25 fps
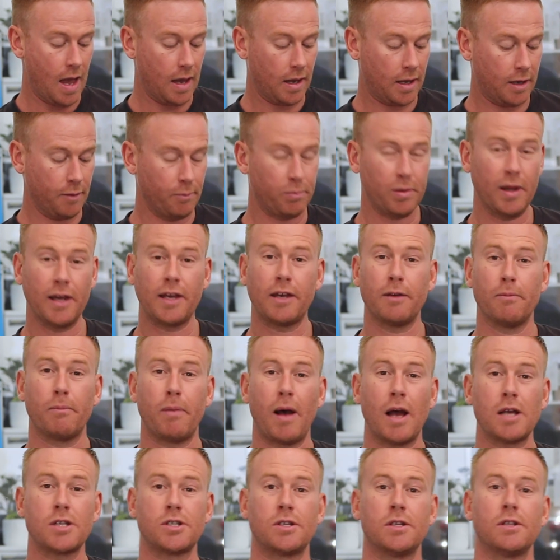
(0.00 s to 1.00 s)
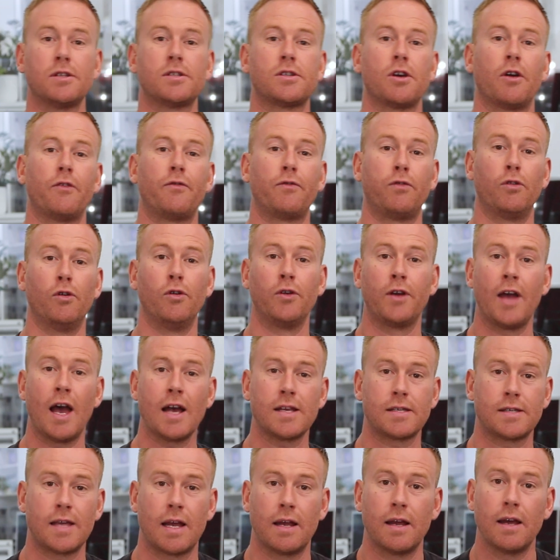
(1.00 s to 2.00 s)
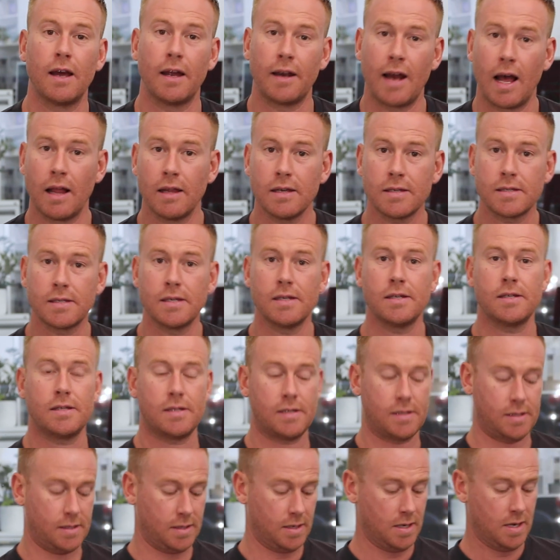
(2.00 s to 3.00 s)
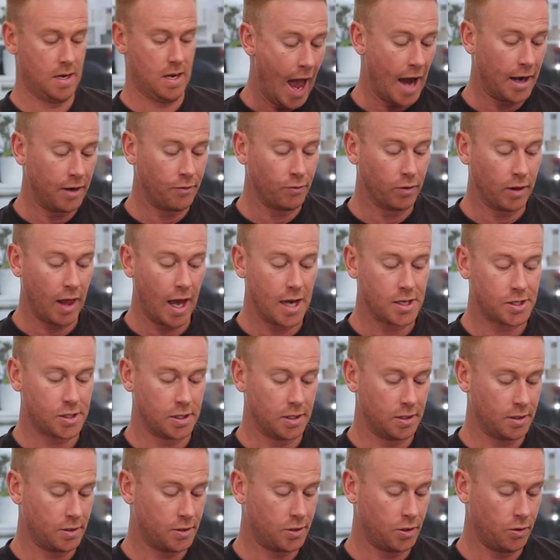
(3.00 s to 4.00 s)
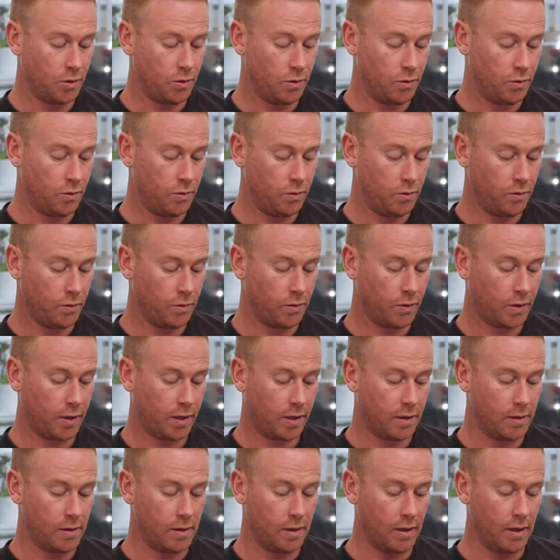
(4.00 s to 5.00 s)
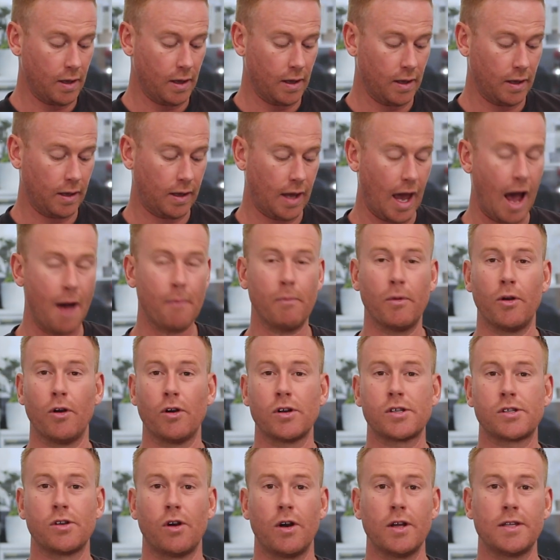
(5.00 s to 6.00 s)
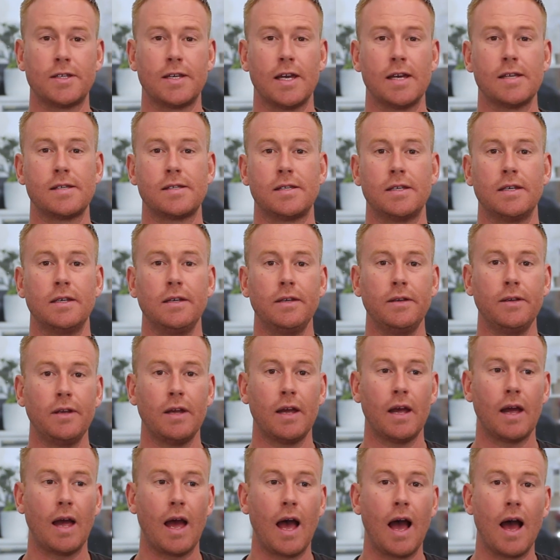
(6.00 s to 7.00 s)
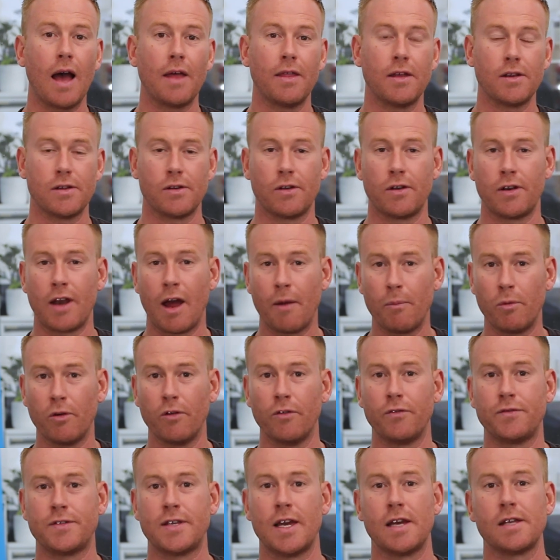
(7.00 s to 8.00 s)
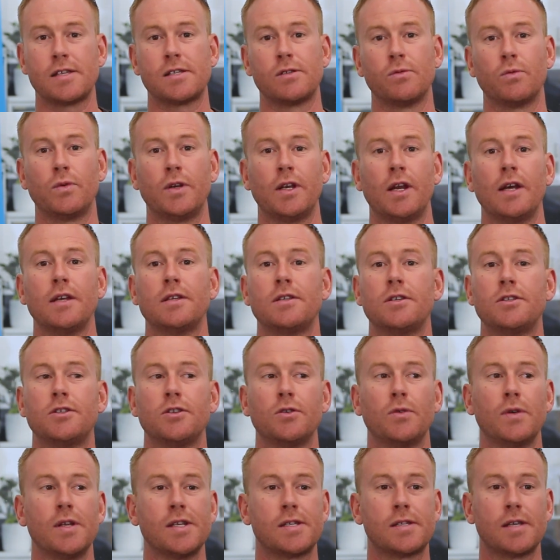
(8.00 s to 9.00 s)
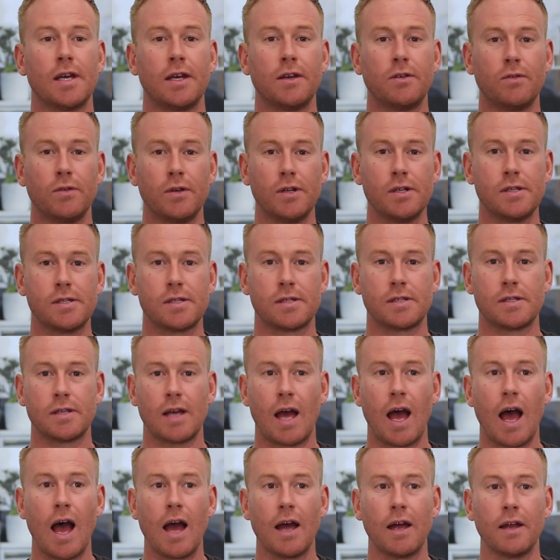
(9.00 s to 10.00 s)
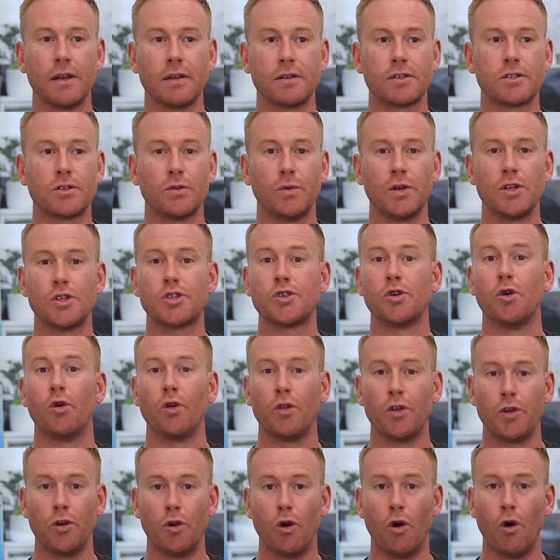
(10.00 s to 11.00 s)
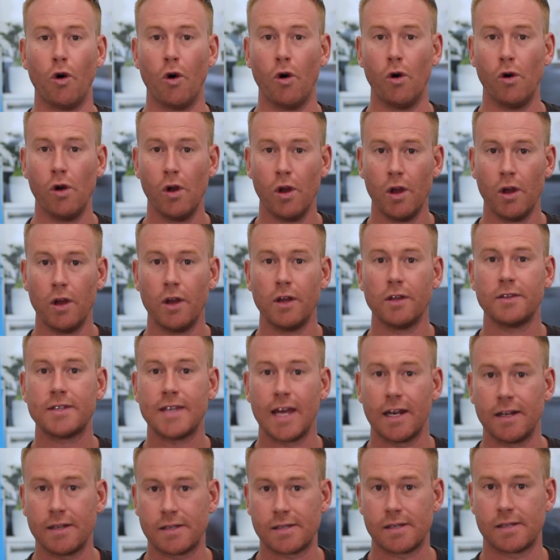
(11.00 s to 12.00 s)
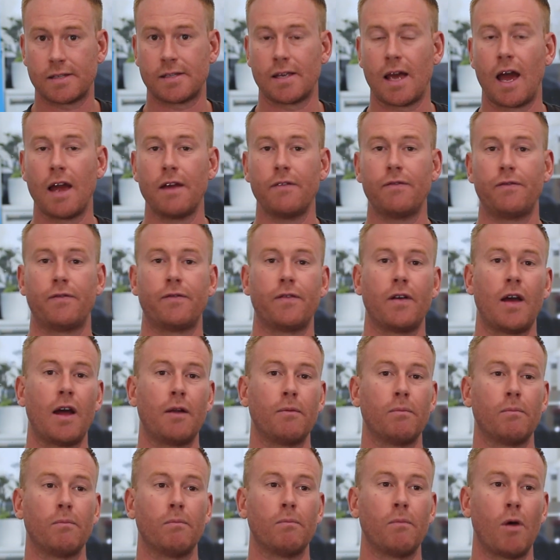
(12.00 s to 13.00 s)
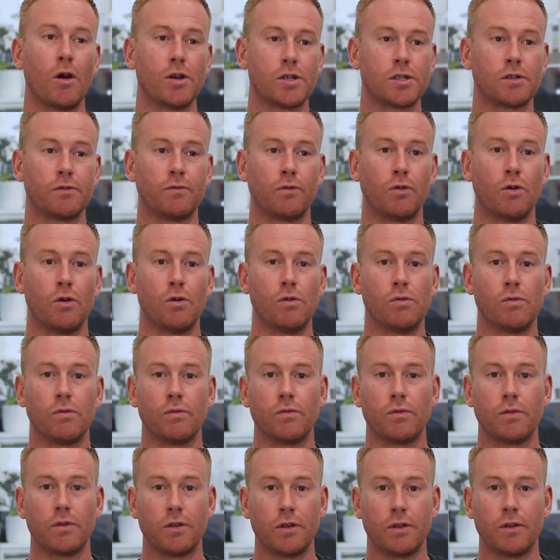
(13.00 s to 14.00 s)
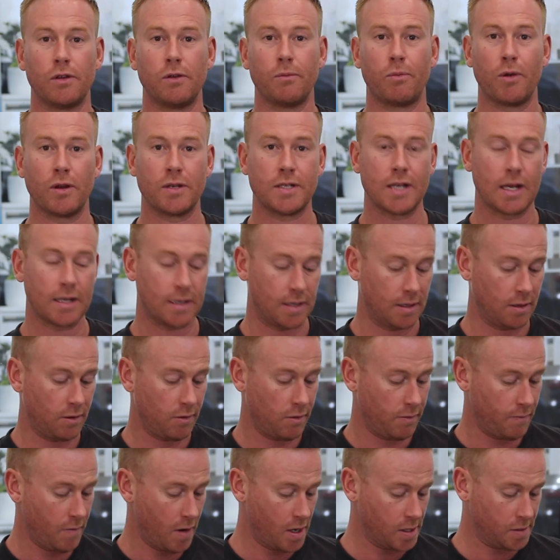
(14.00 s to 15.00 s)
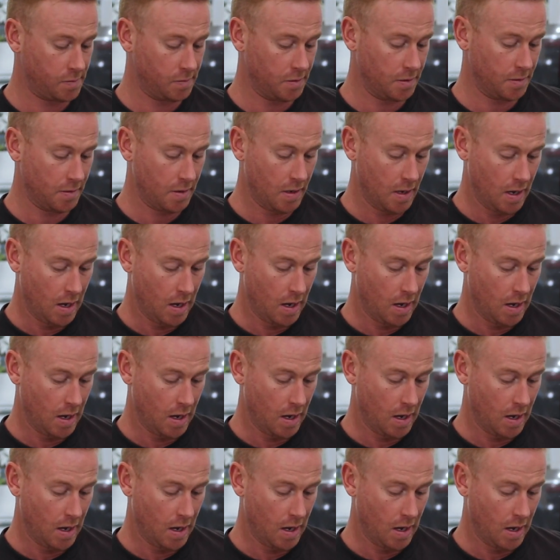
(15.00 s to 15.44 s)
Complete combustion, so flue gas analysis. And in relation to carbon monoxide testing, there are a number of tests that we need to do in sequence to ensure that your tenants are safe and most of all, you're protecting your investment.